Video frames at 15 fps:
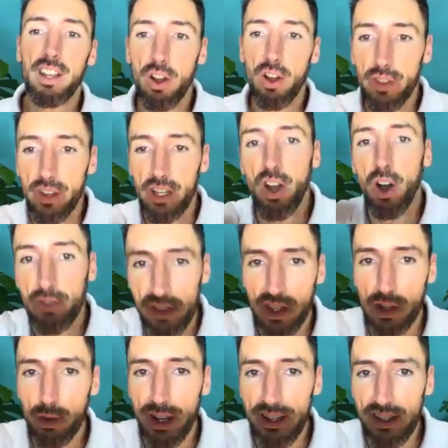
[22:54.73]
the
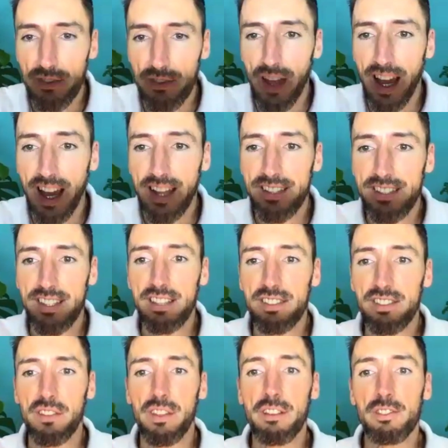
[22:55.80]
consequence of that is
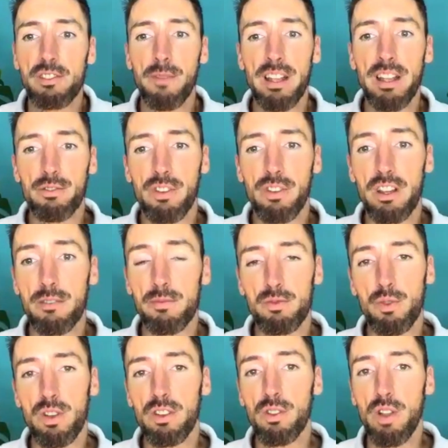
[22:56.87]
that those microbes
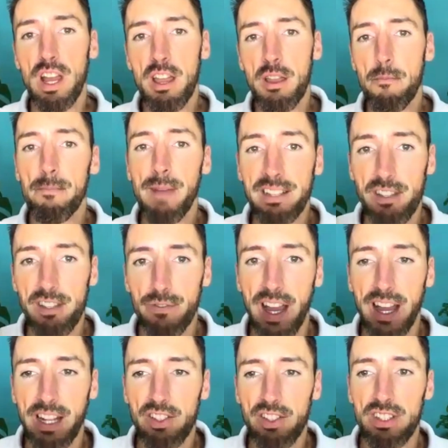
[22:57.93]
will
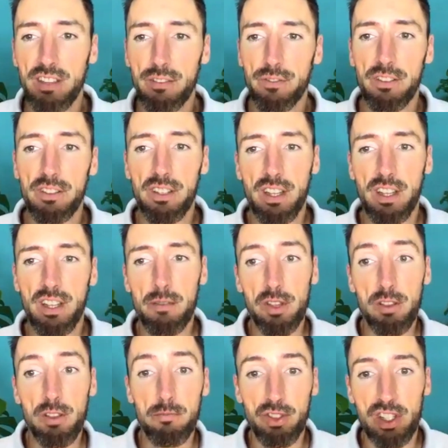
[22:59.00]
manufacture different
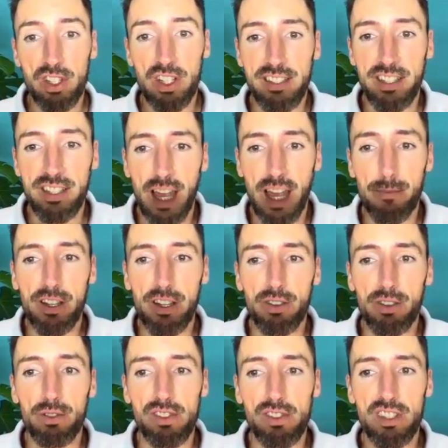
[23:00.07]
immune modulating
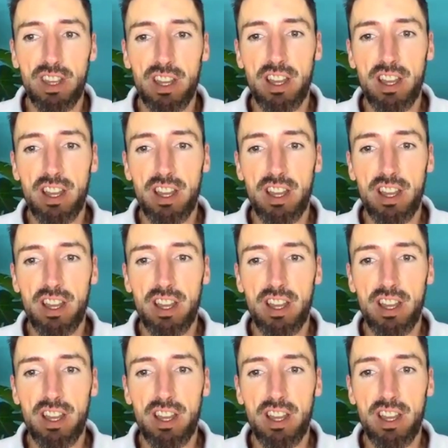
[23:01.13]
chemicals,